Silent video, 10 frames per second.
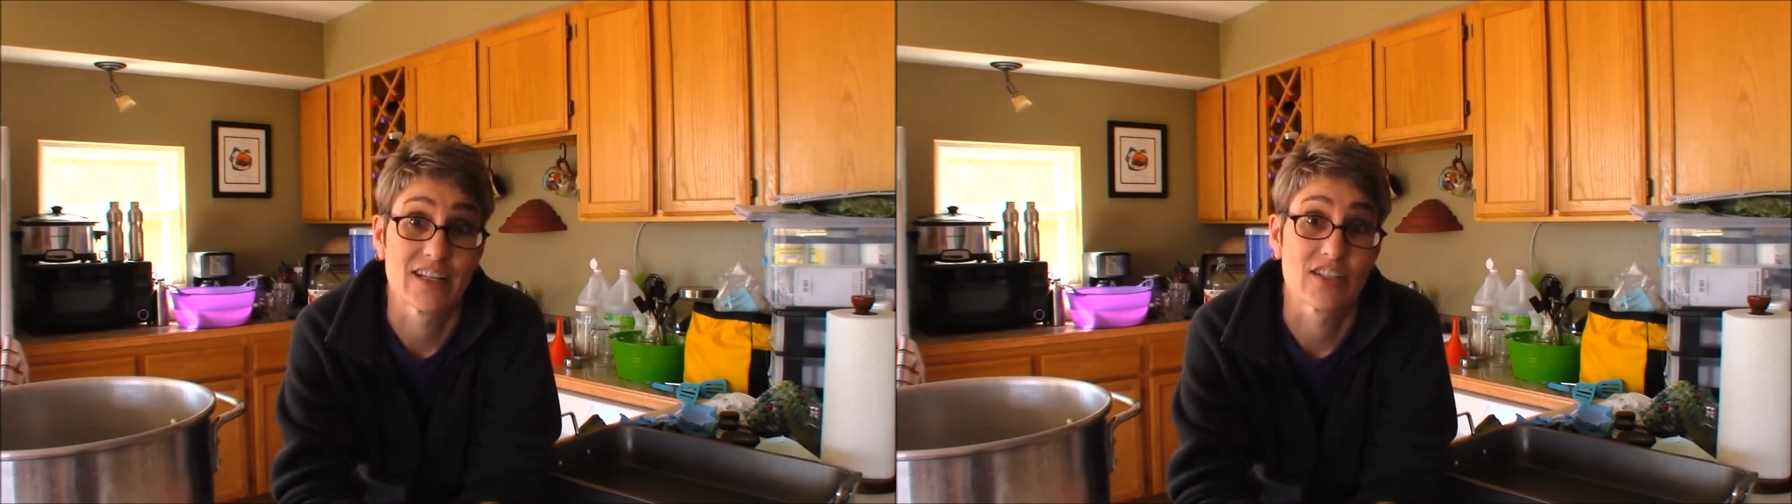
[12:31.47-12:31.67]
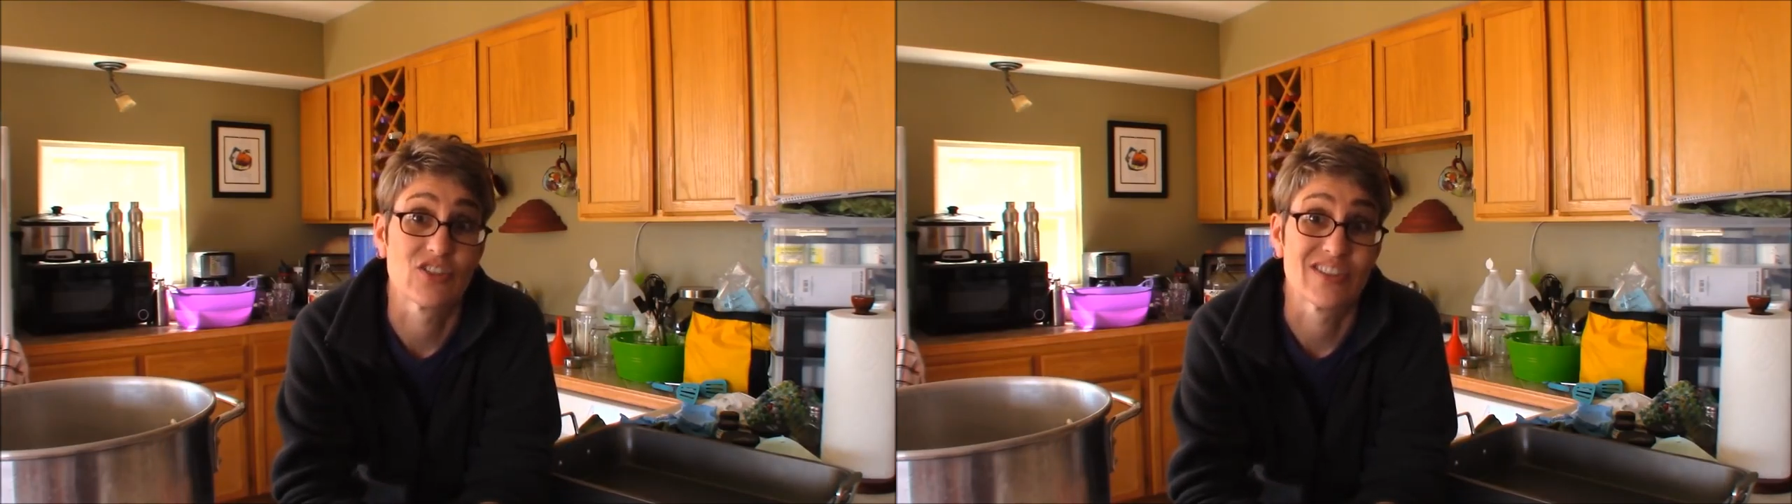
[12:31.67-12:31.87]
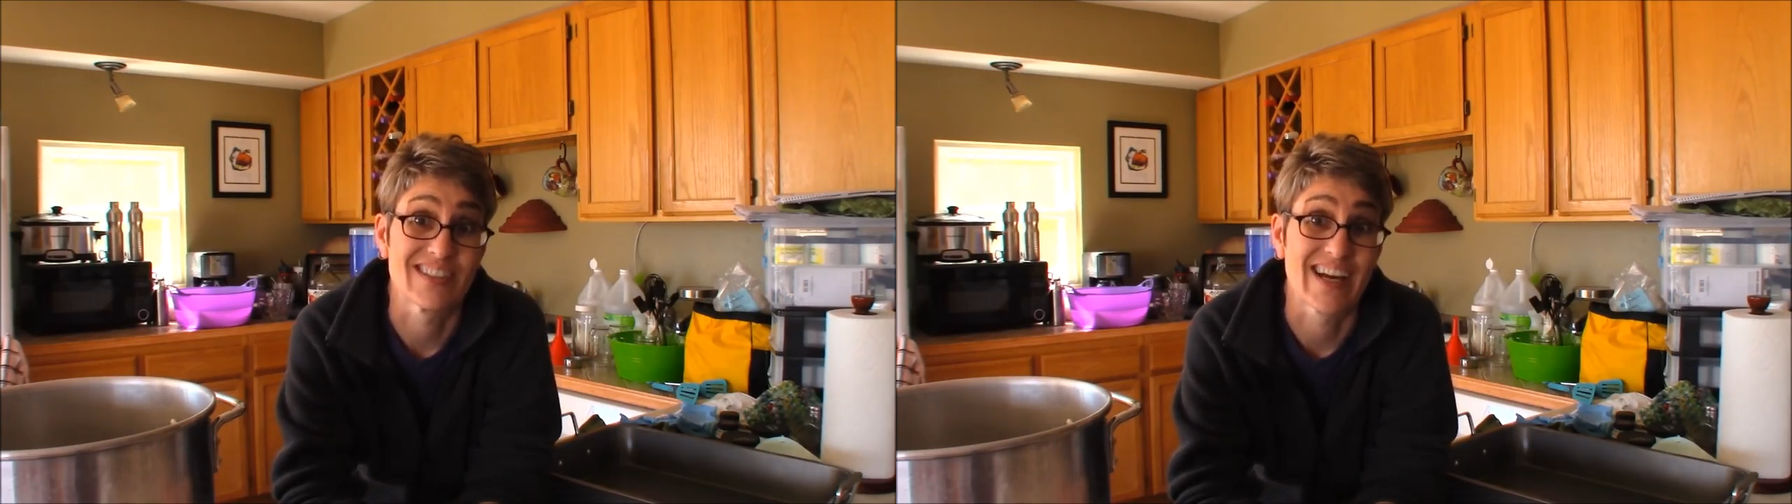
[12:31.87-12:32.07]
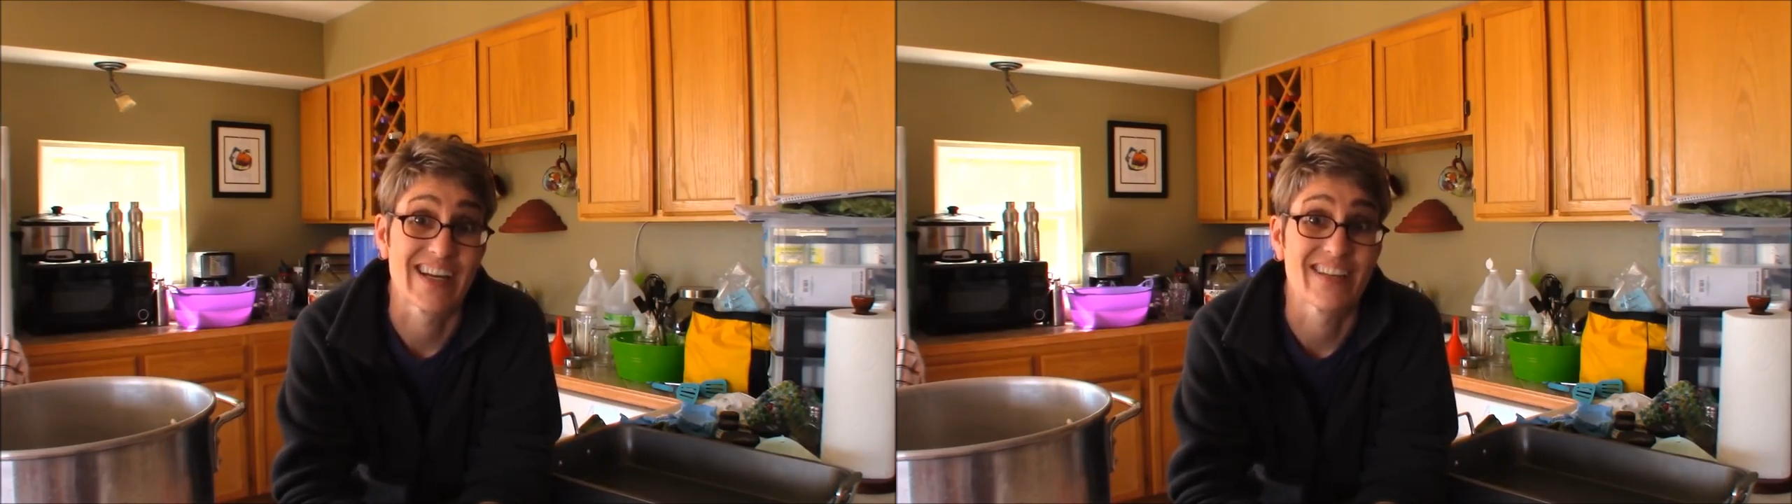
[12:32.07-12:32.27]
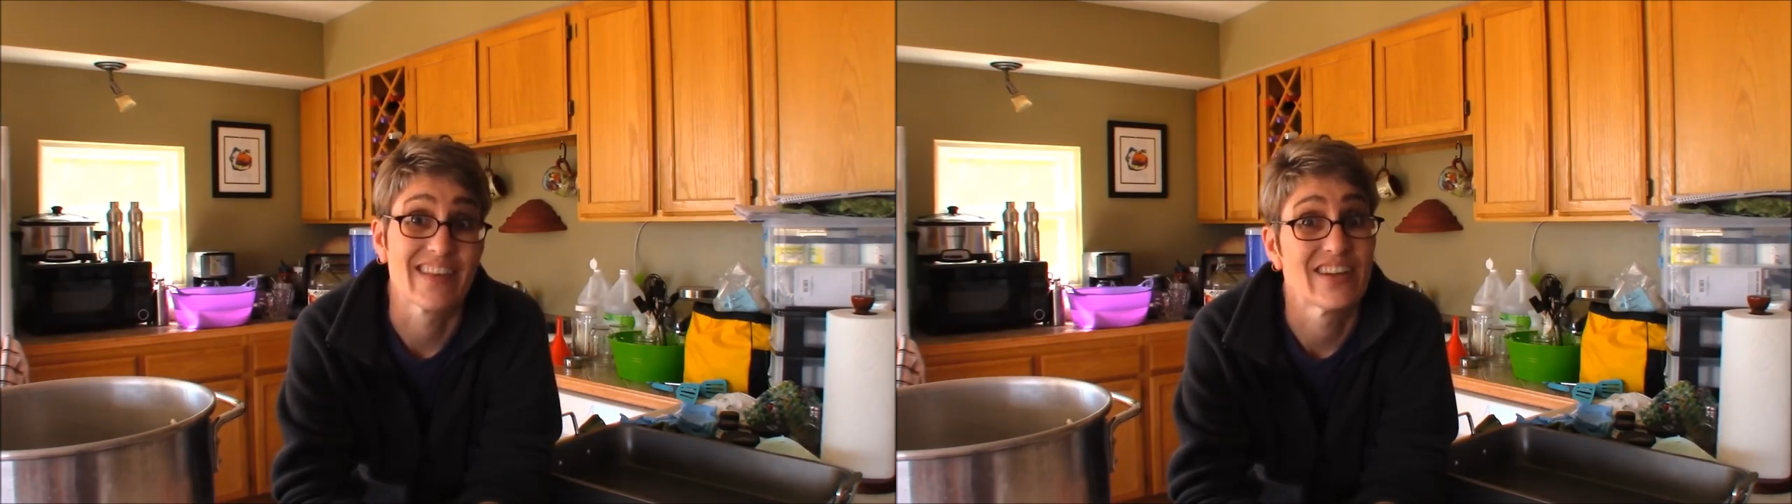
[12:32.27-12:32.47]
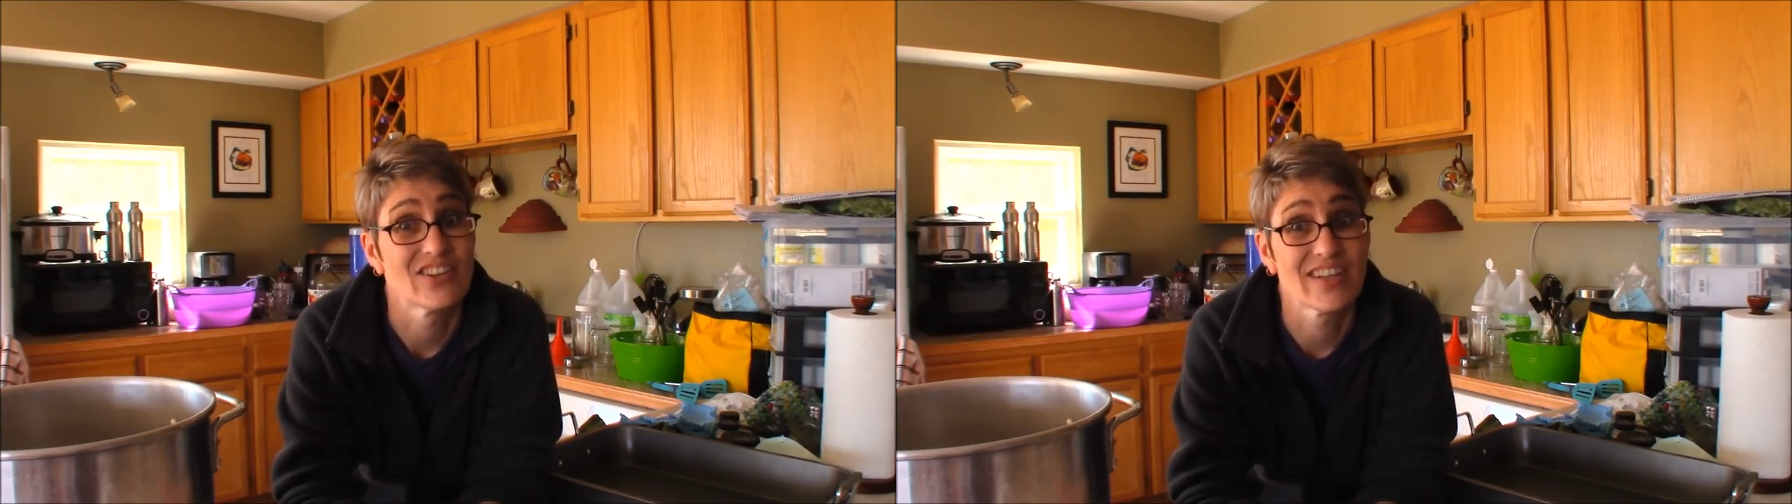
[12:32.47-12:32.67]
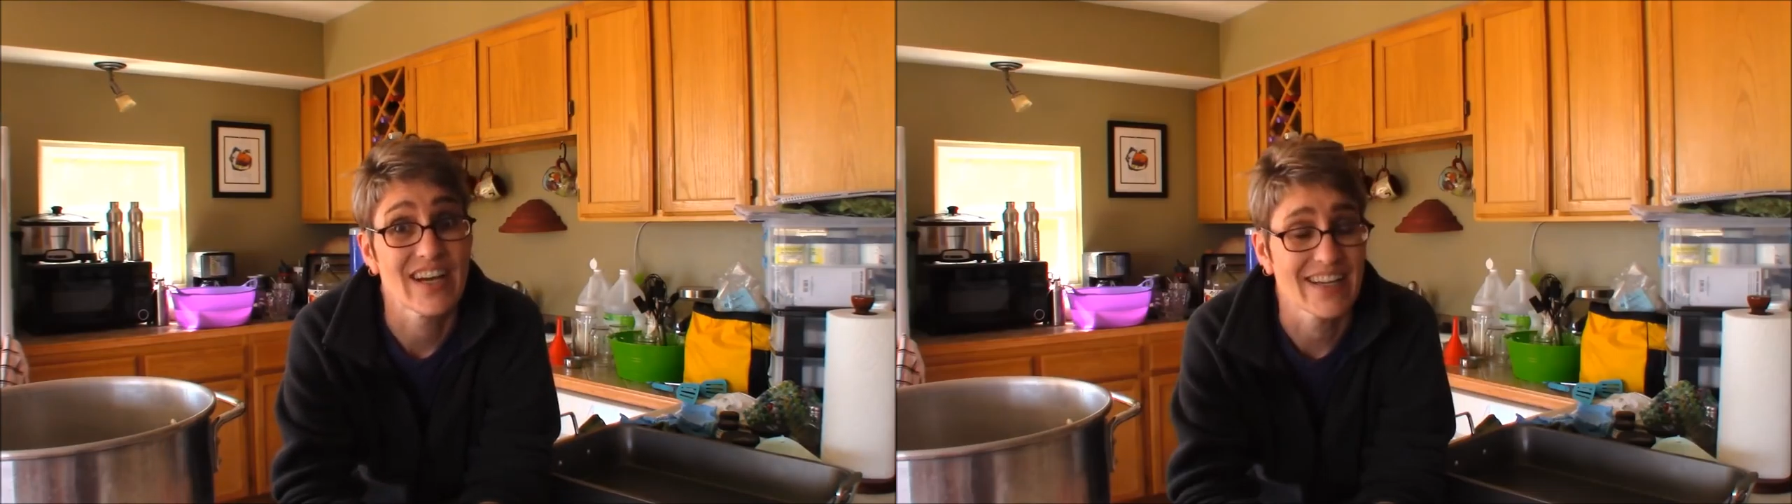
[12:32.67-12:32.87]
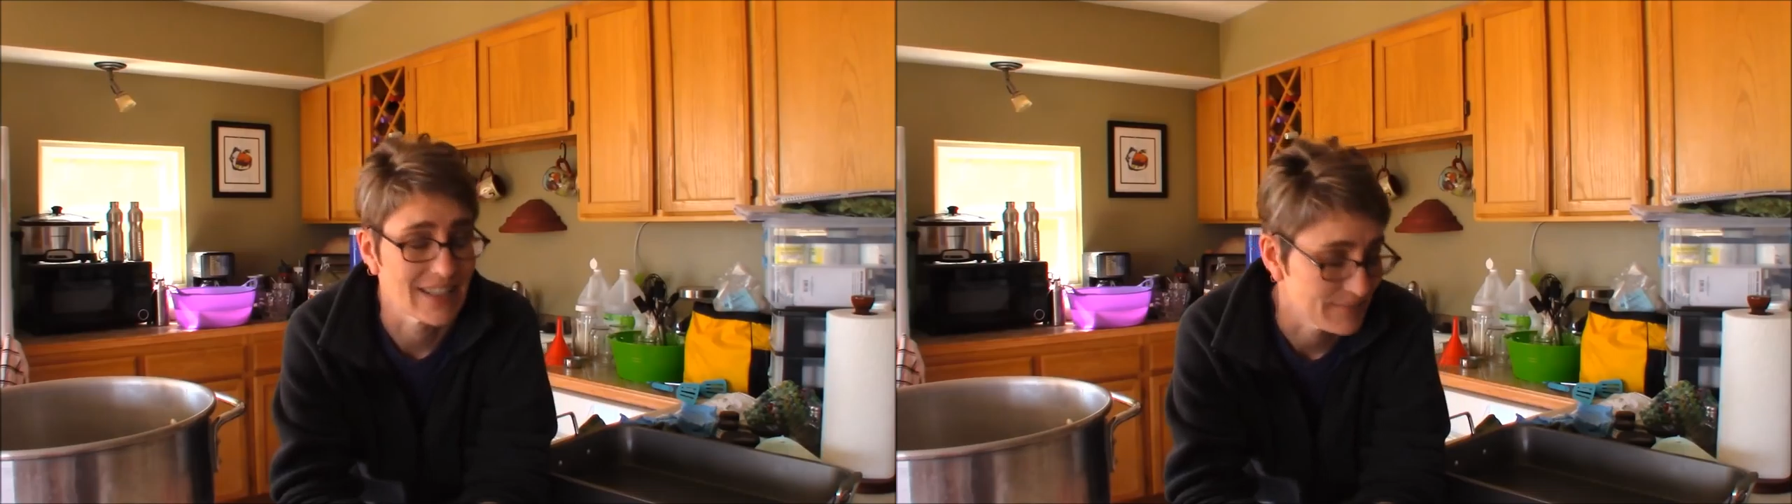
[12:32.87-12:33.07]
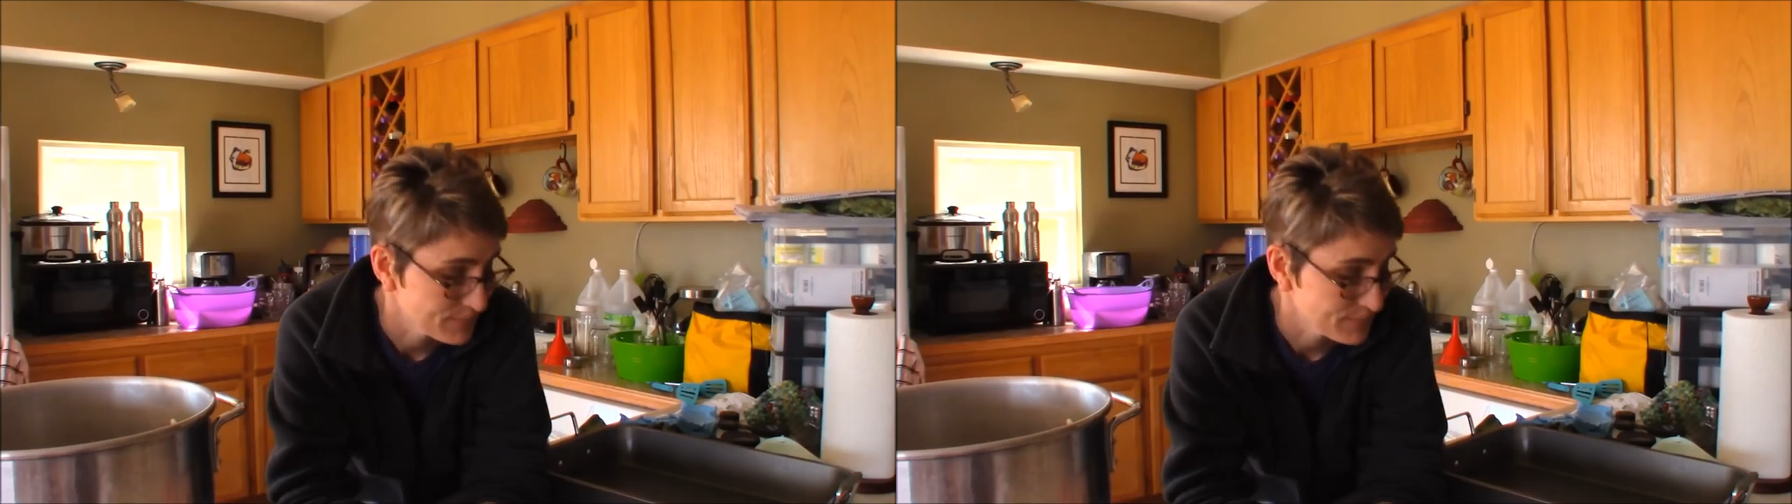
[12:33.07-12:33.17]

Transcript: because you tie it and then you dye it.